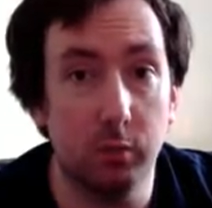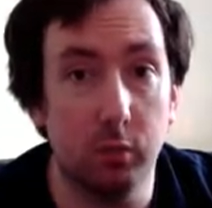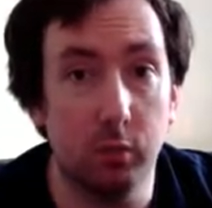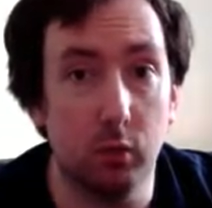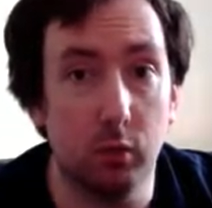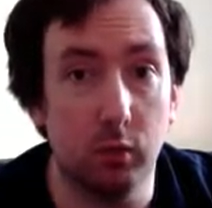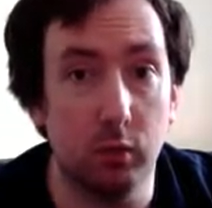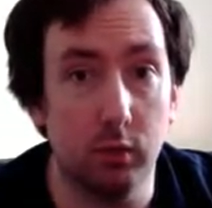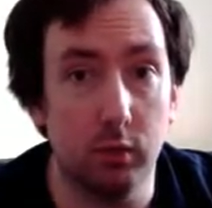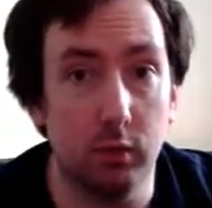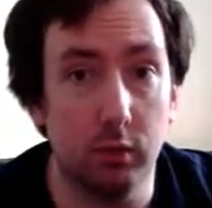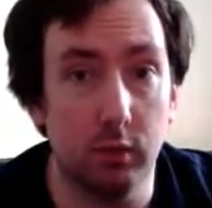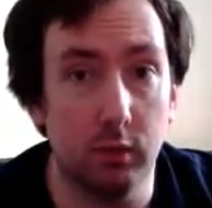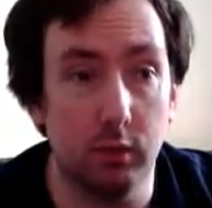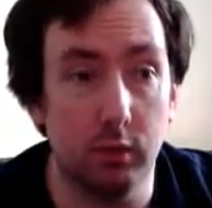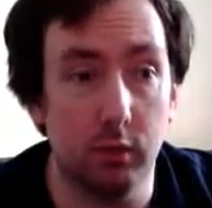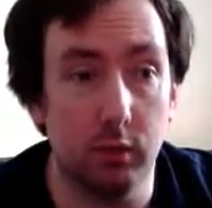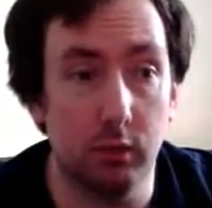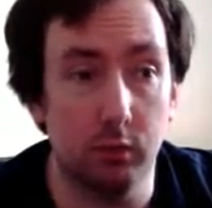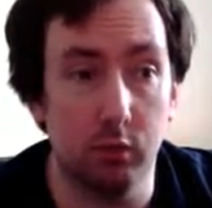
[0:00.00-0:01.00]
on
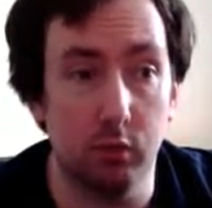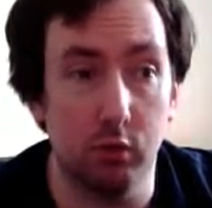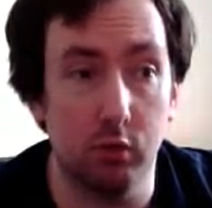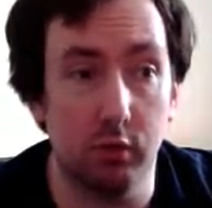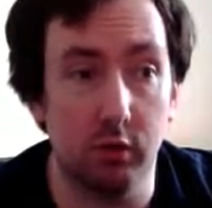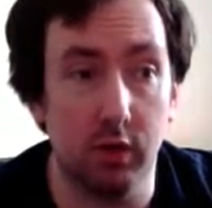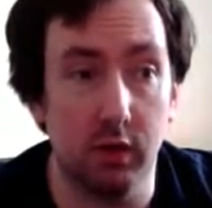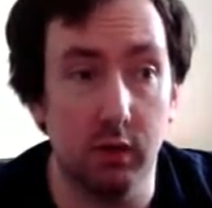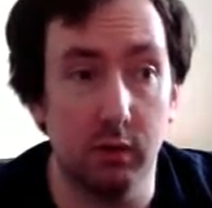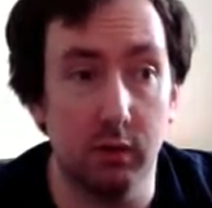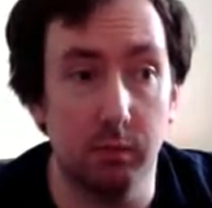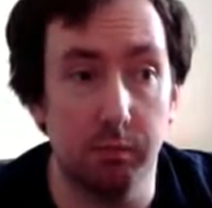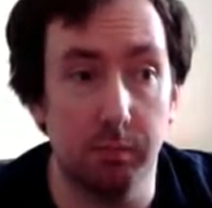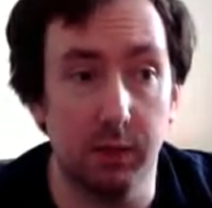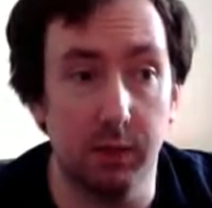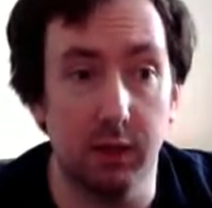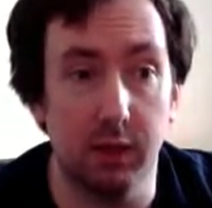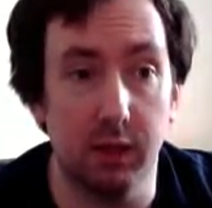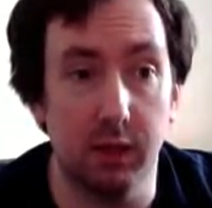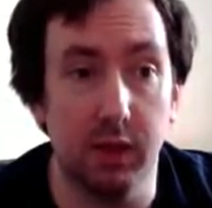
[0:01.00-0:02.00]
just
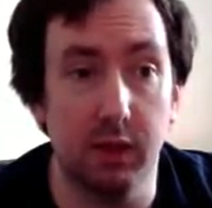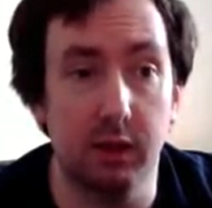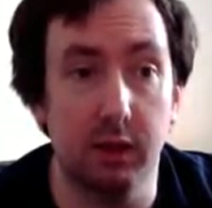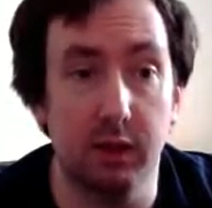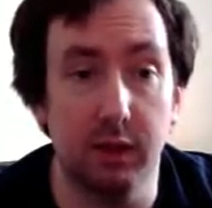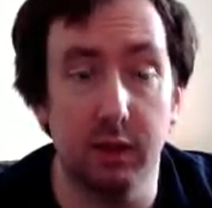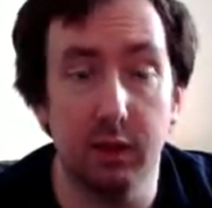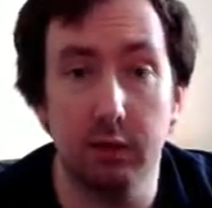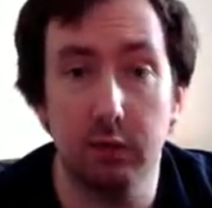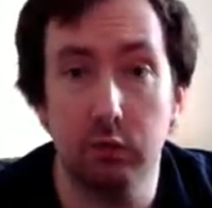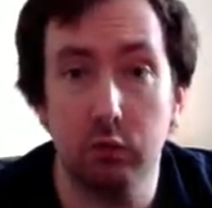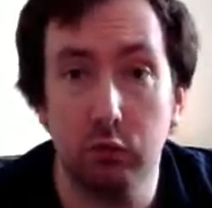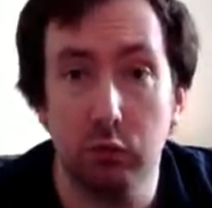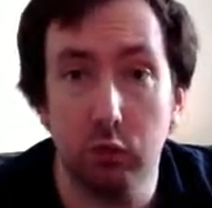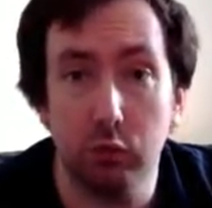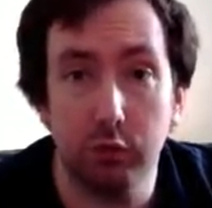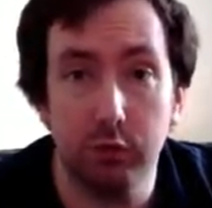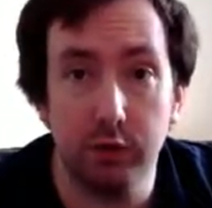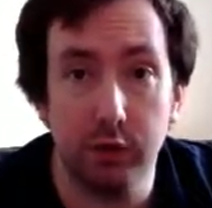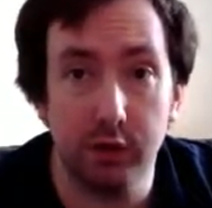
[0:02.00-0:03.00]
beating the Hell on Earth
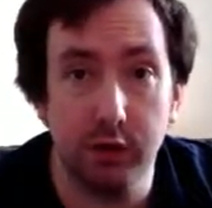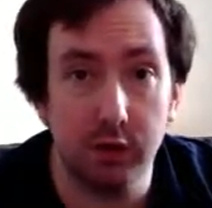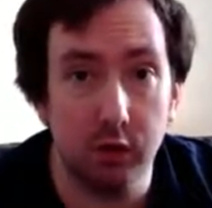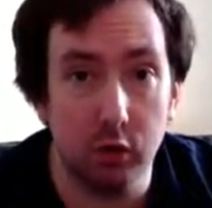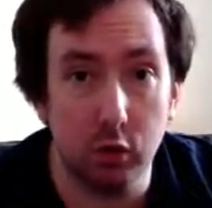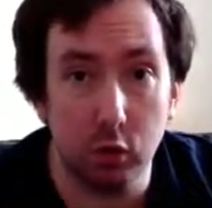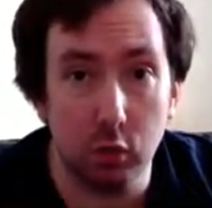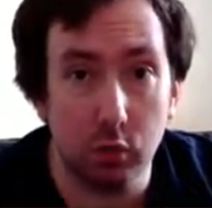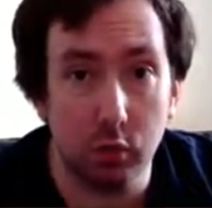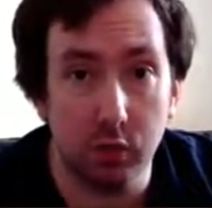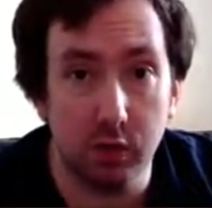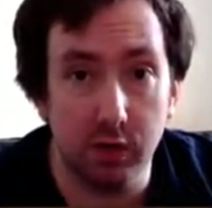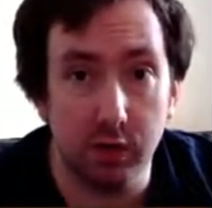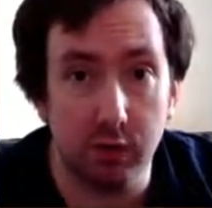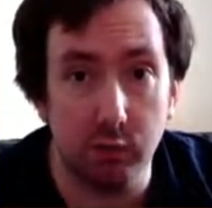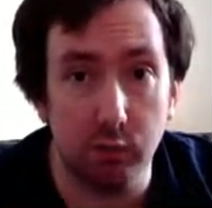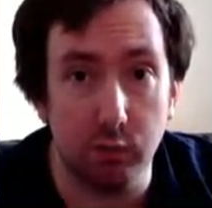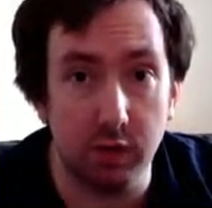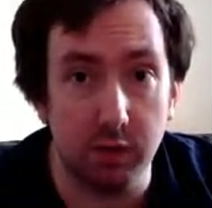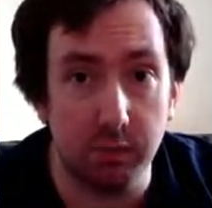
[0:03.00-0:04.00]
trophy, you can always
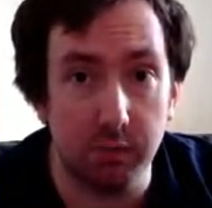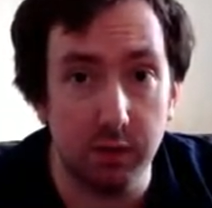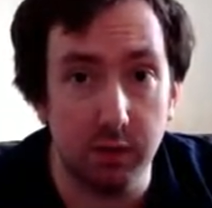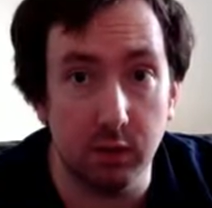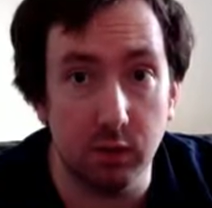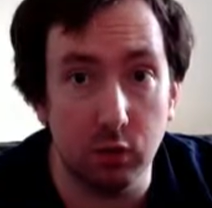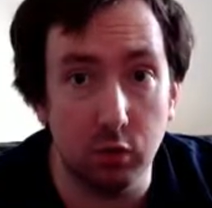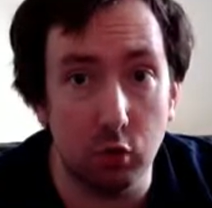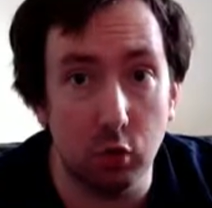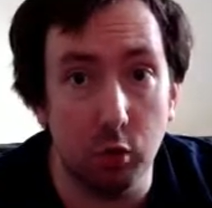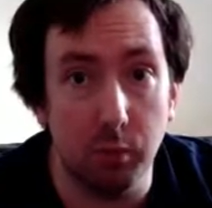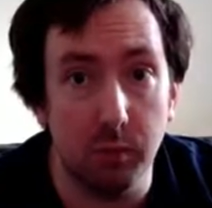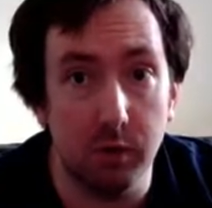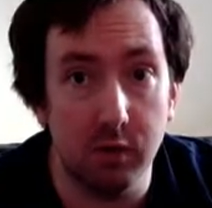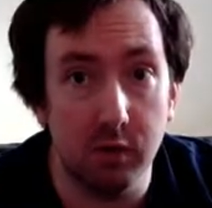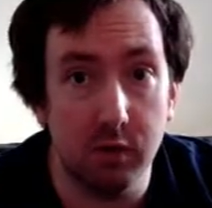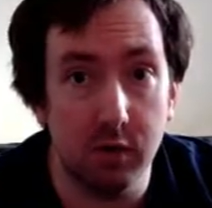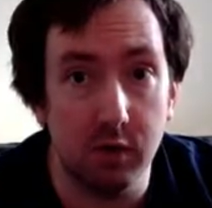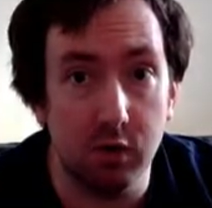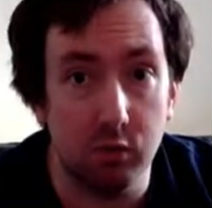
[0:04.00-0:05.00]
write me in the comment
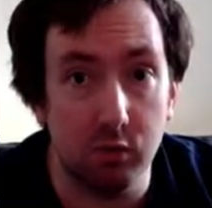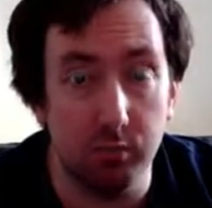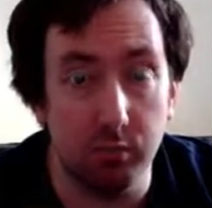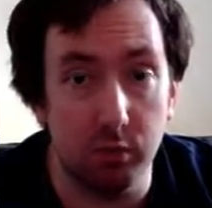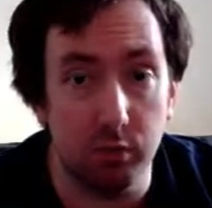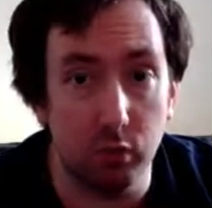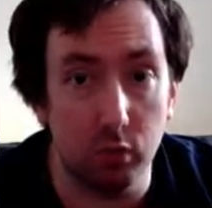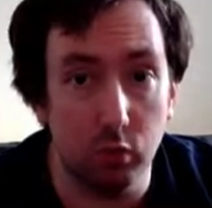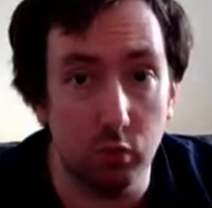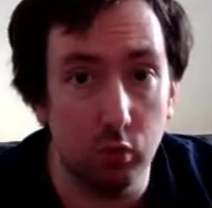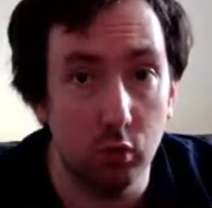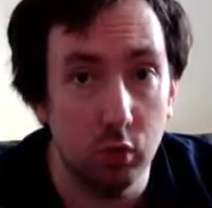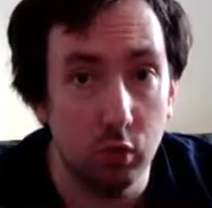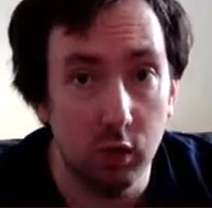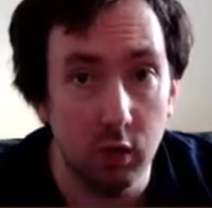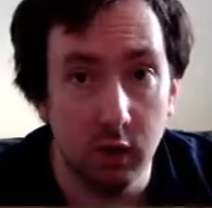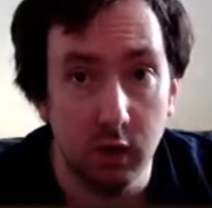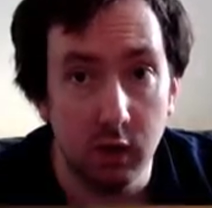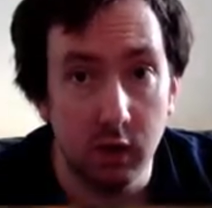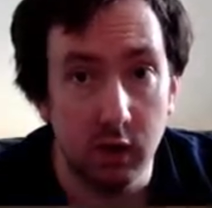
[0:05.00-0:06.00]
section below
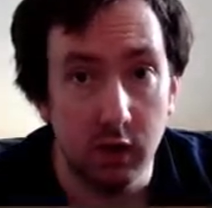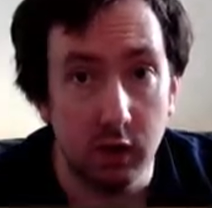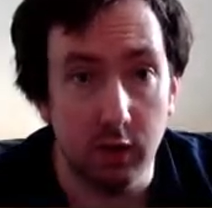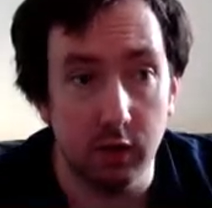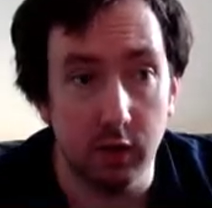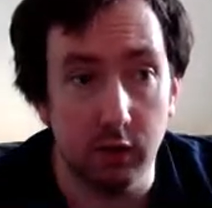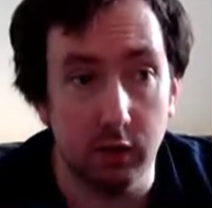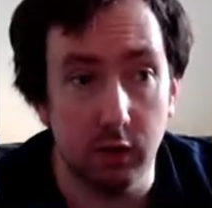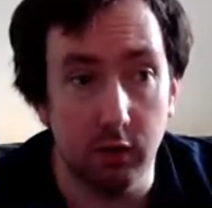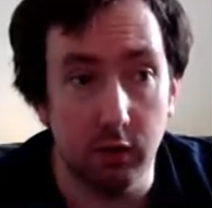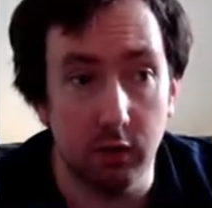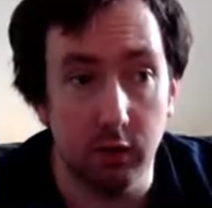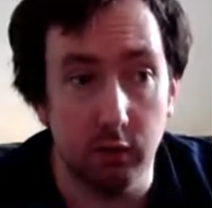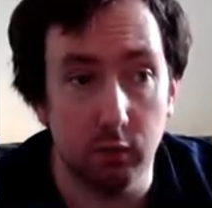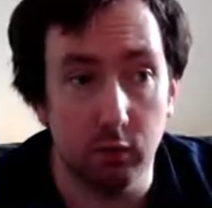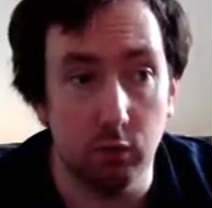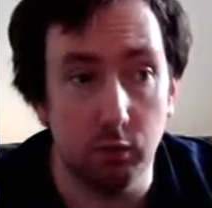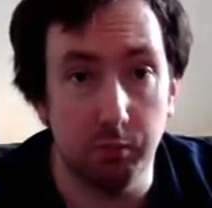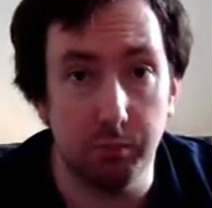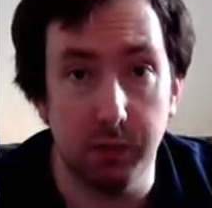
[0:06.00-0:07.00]

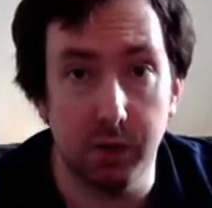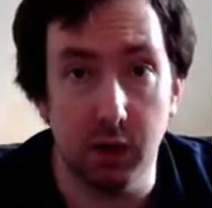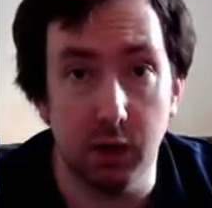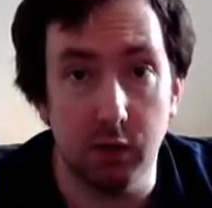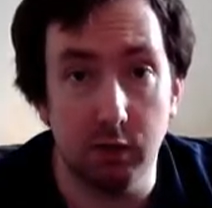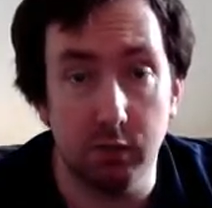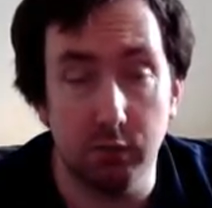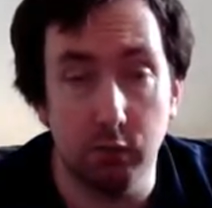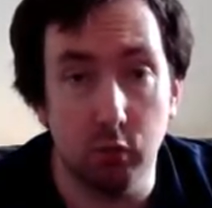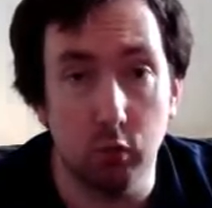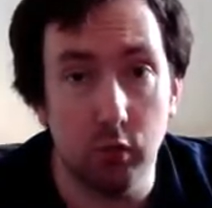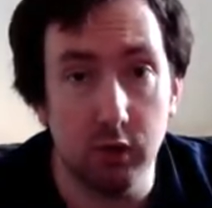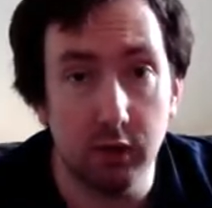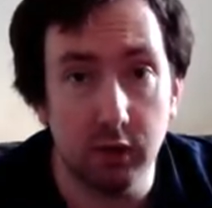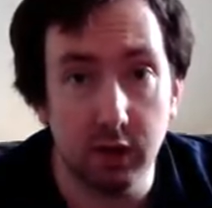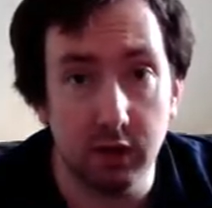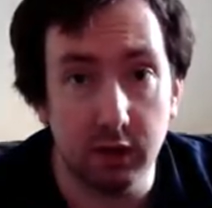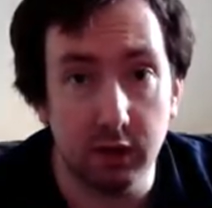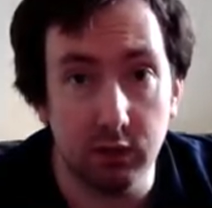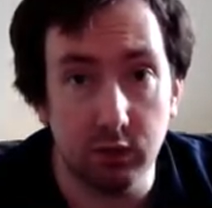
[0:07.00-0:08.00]
on PS4 and I
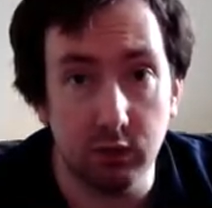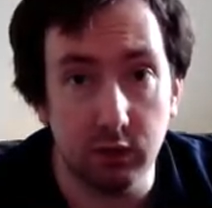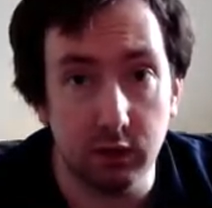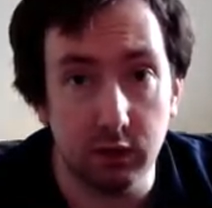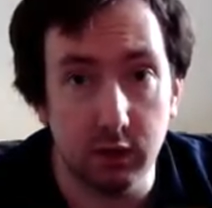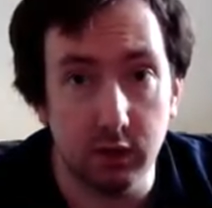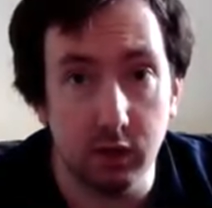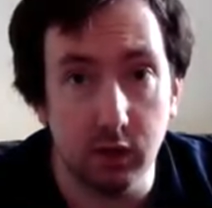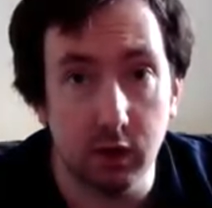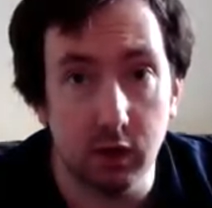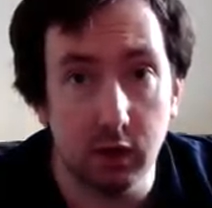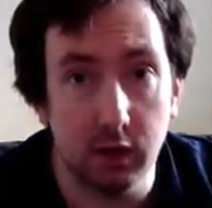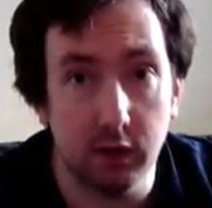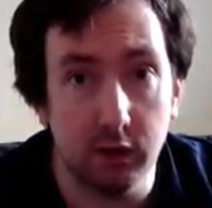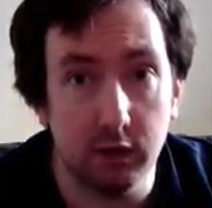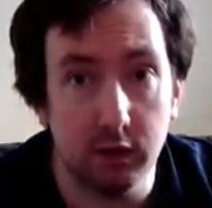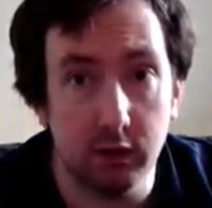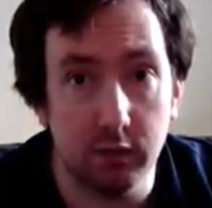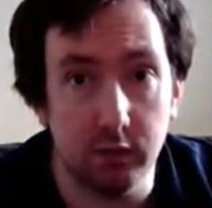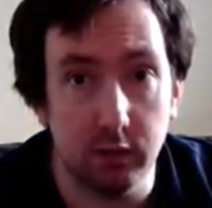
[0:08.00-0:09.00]
can give you a hand
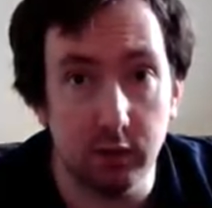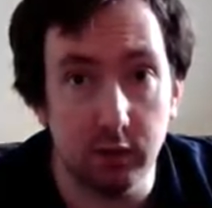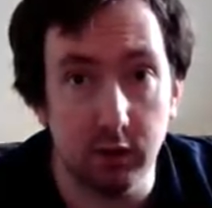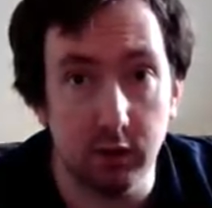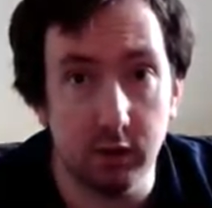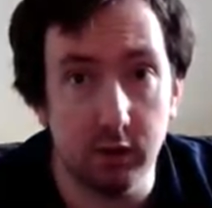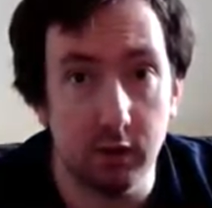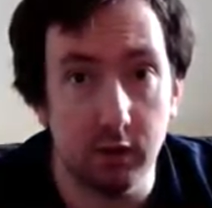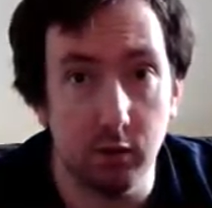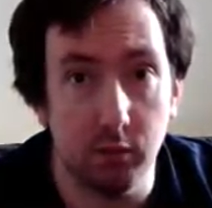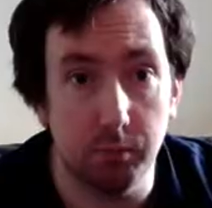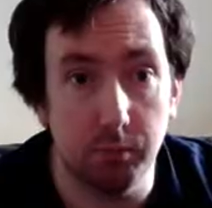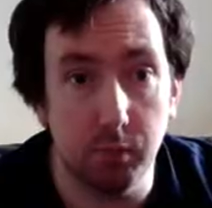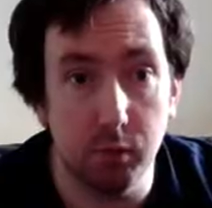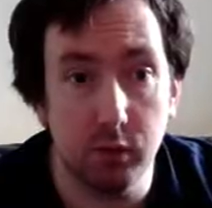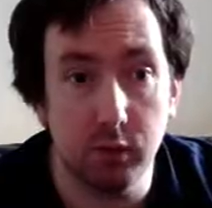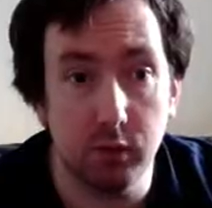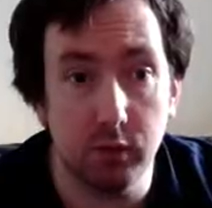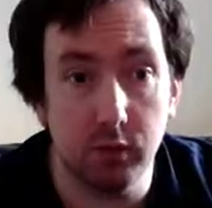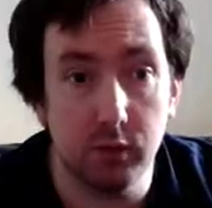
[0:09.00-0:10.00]
if you need help
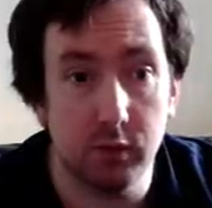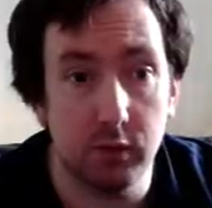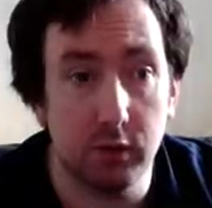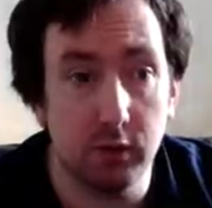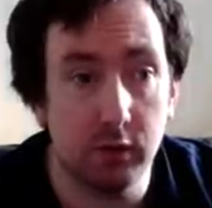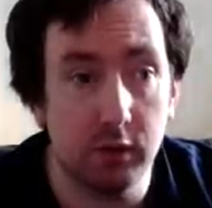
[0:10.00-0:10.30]
boosting it,